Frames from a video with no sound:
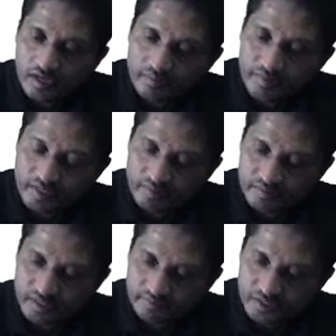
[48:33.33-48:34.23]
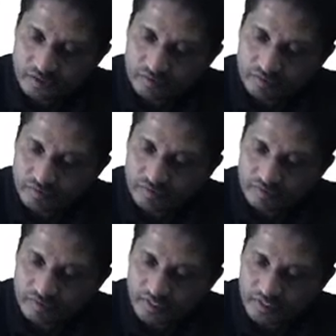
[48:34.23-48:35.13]
minimum sum is 2.
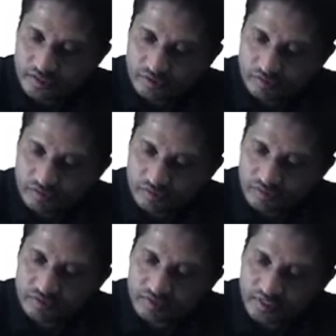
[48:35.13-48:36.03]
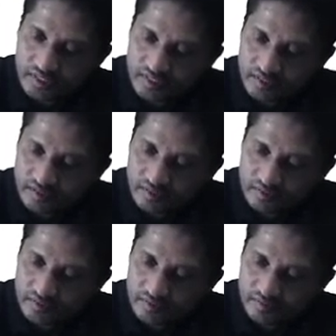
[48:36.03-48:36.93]
That is 2, 3,
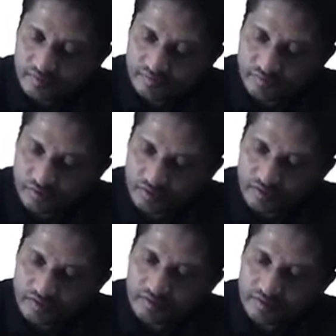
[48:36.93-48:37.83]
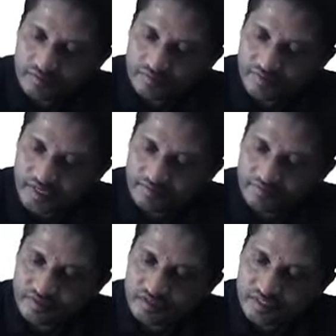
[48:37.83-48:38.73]
4,
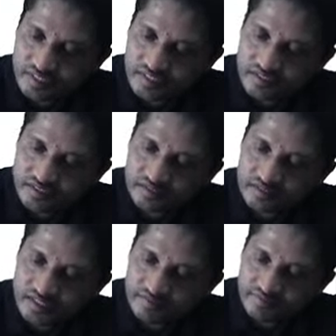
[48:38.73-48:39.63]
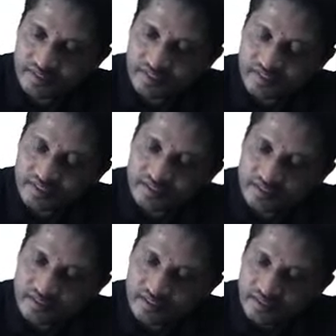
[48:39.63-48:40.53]
5, 6, 7,
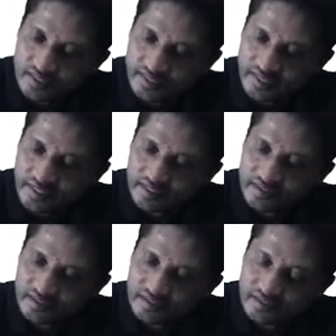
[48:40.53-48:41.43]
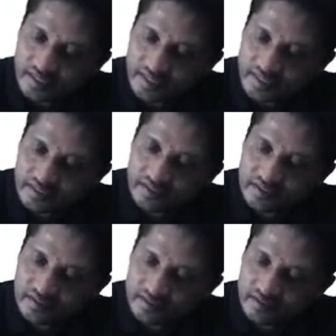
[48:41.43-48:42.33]
8, 9,
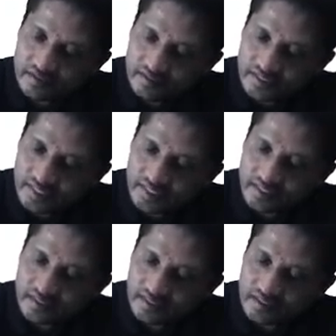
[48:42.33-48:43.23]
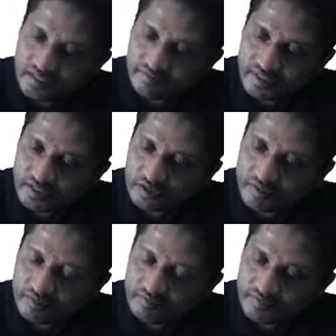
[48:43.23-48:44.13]
10, 11, and
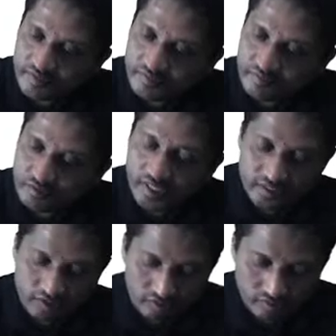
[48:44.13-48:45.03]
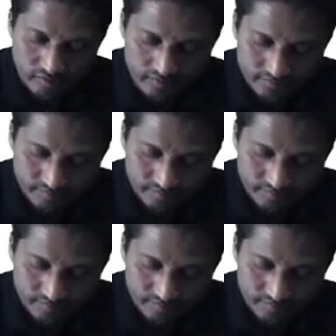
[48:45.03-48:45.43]
12. If 2 dice are rolled.